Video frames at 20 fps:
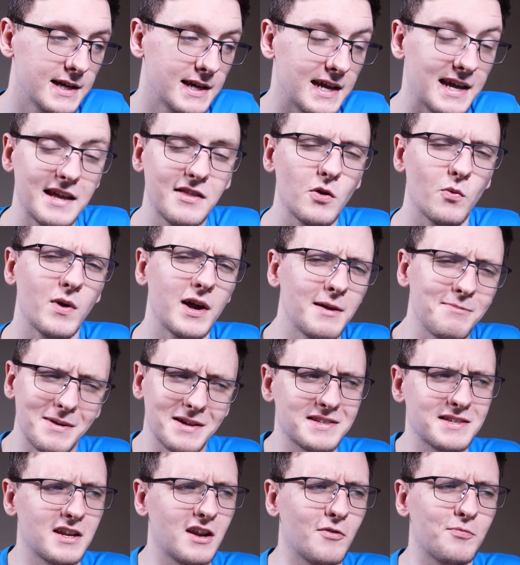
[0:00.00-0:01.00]
Either way,
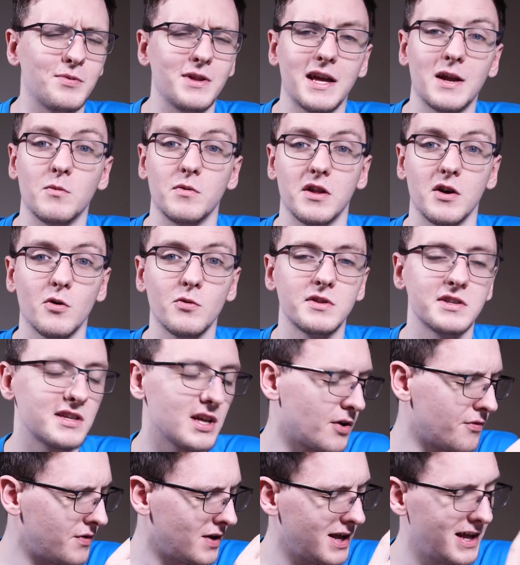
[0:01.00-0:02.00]
that's enough playing with the old
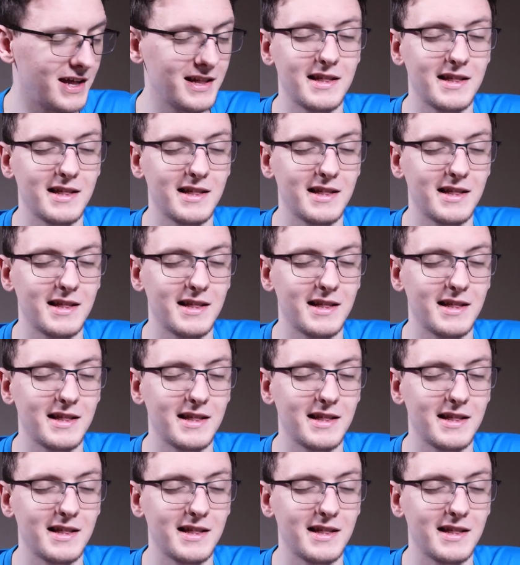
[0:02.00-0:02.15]
stuff.